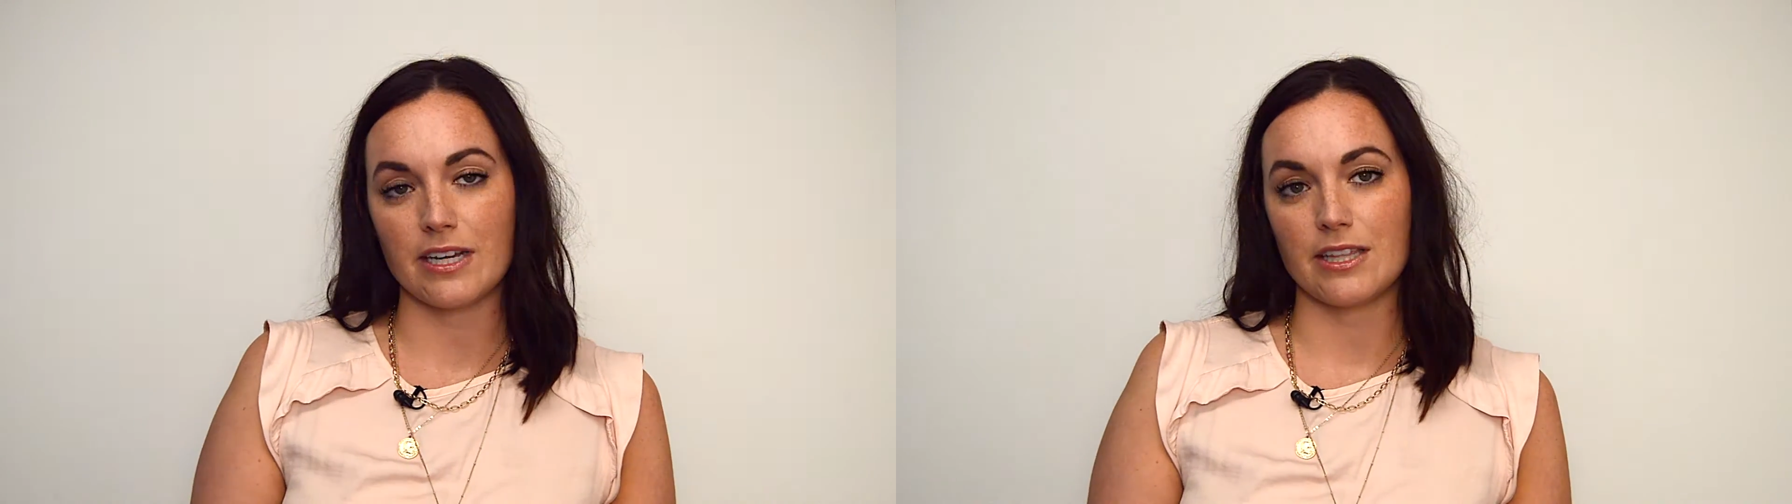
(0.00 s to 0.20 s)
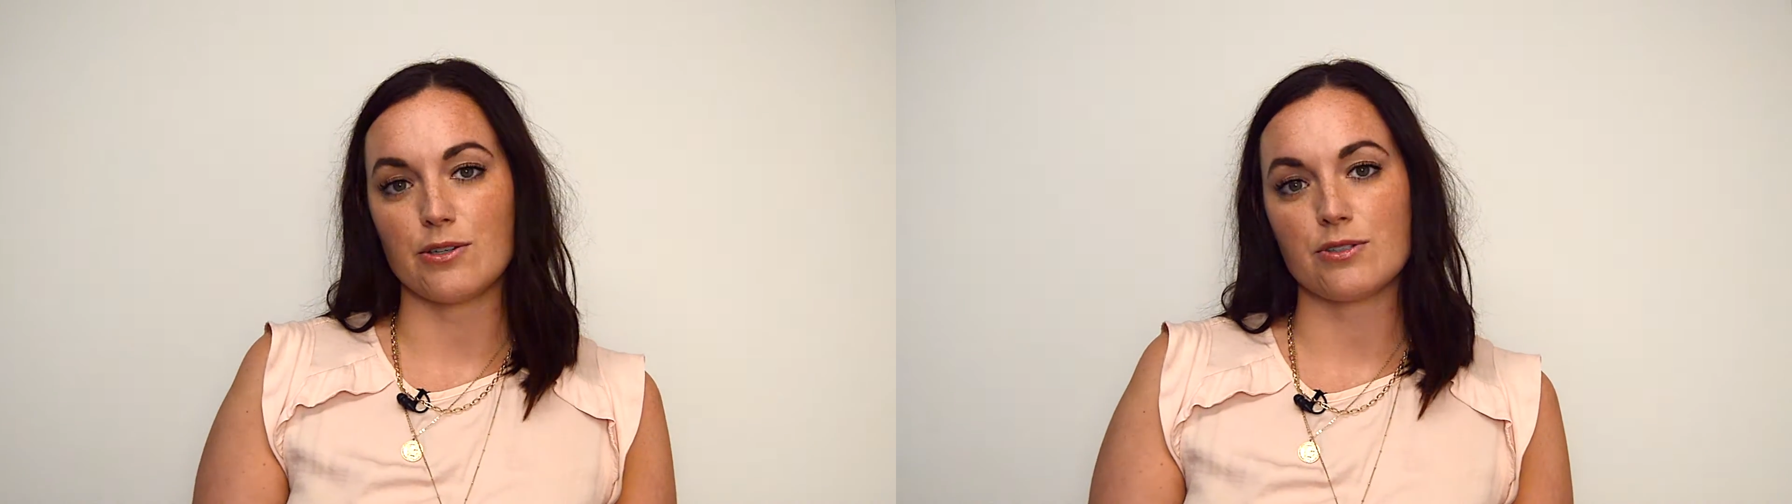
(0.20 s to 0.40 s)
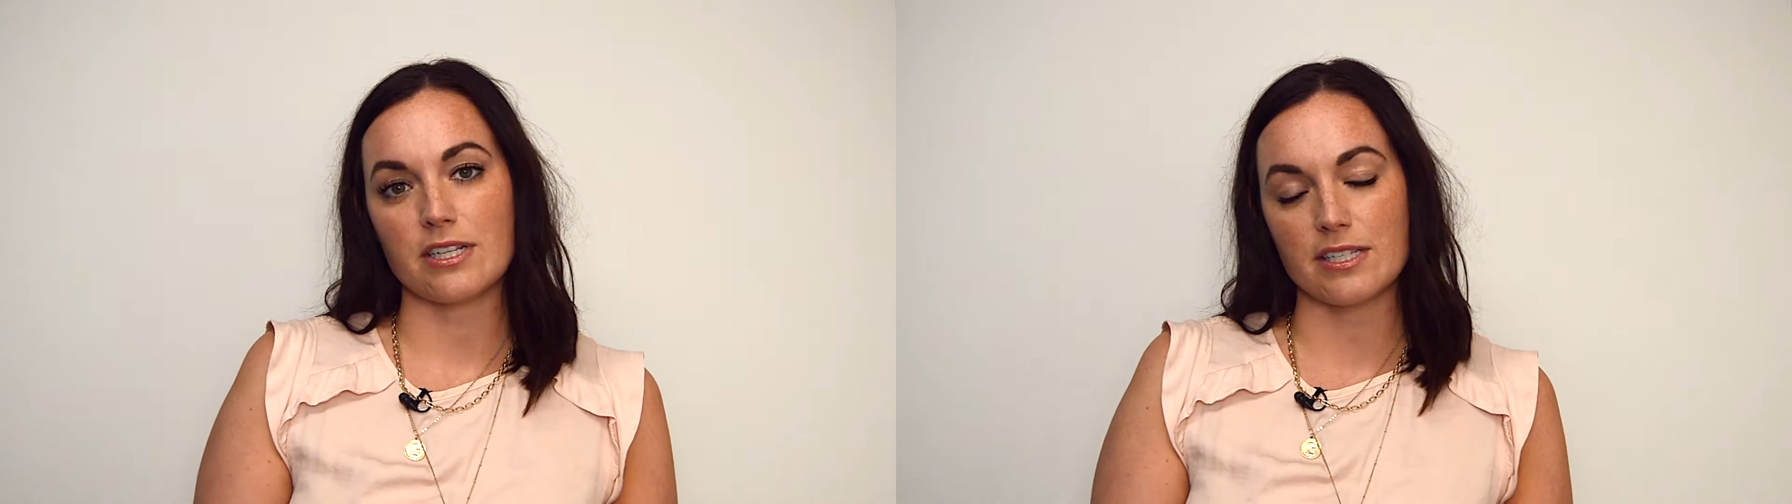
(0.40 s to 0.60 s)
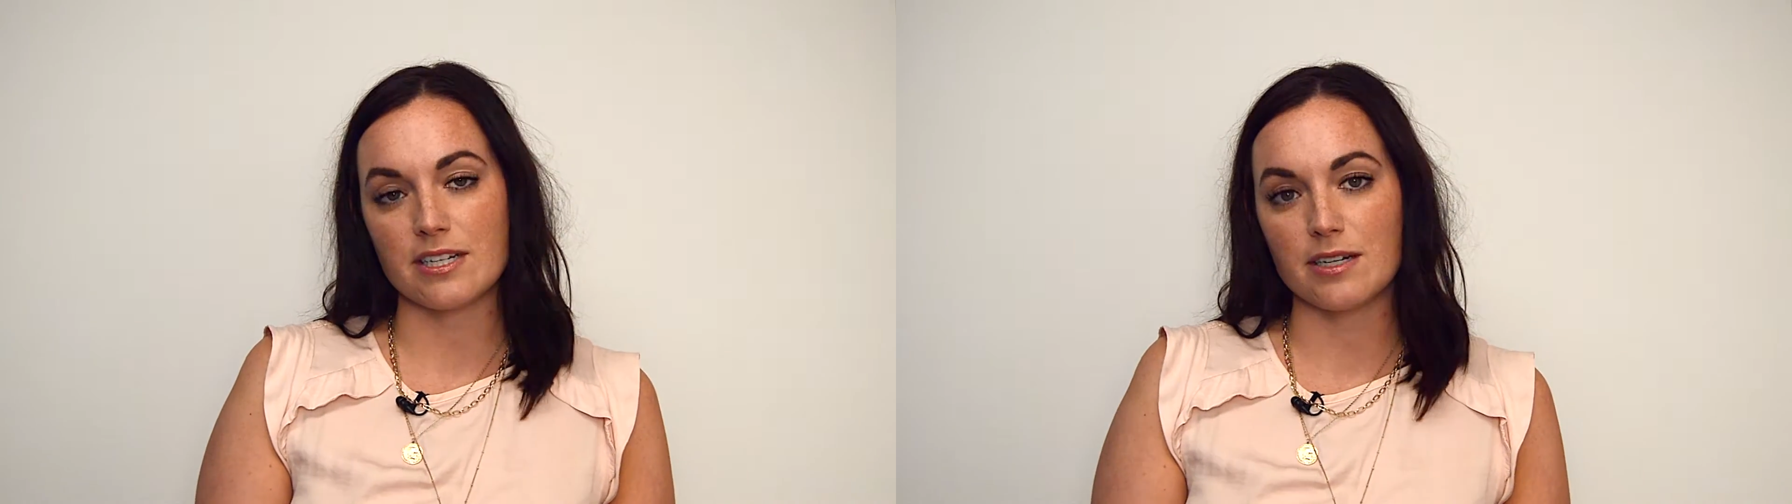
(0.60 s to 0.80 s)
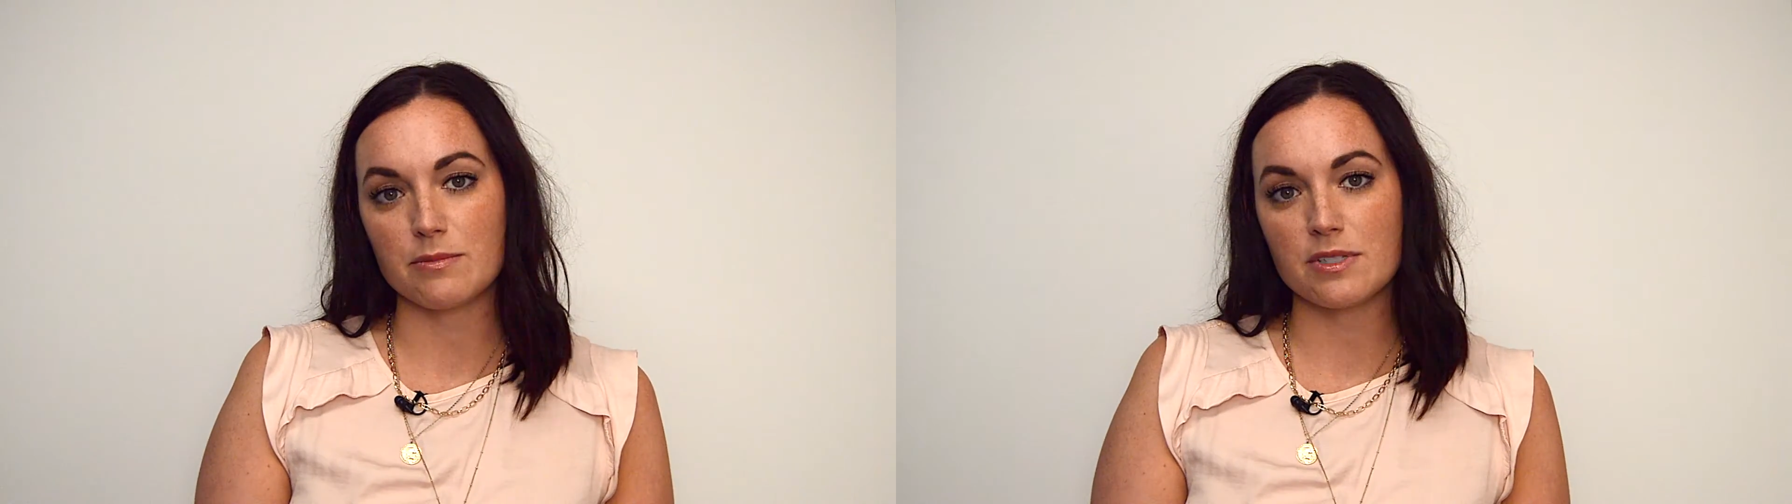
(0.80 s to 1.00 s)
in those
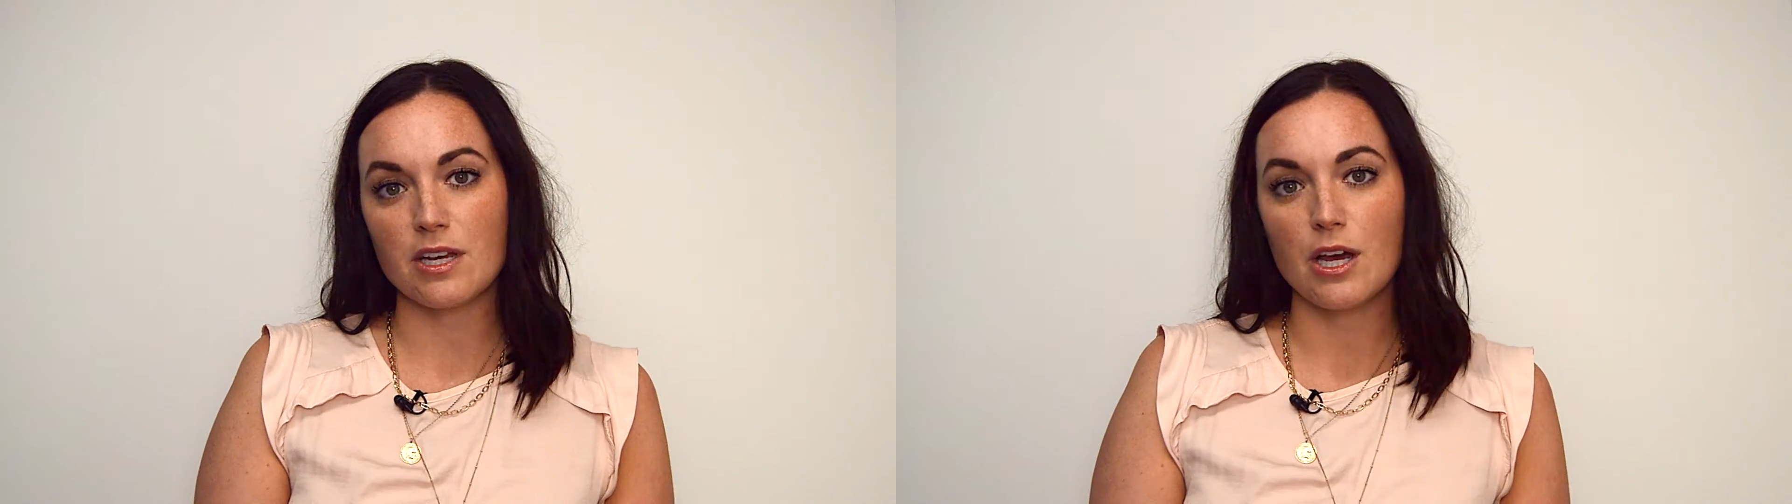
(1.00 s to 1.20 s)
systems.